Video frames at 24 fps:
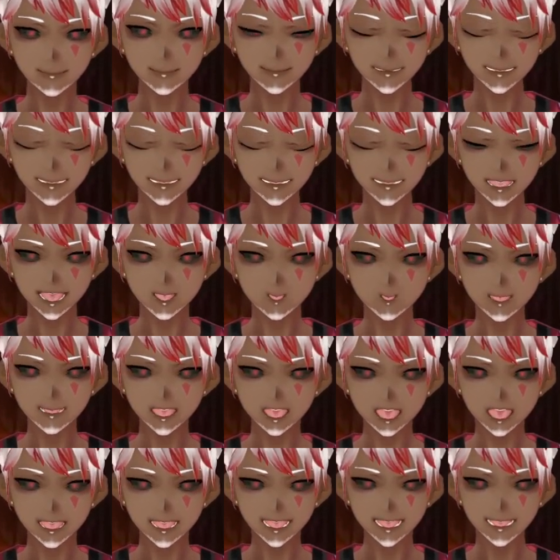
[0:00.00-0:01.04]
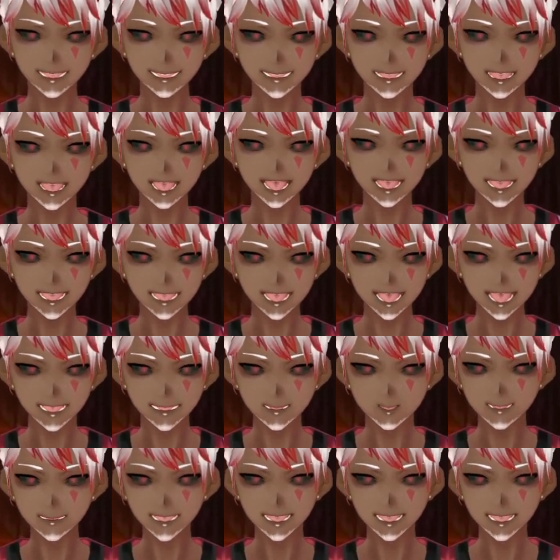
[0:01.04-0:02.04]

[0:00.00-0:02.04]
now knowing that my house was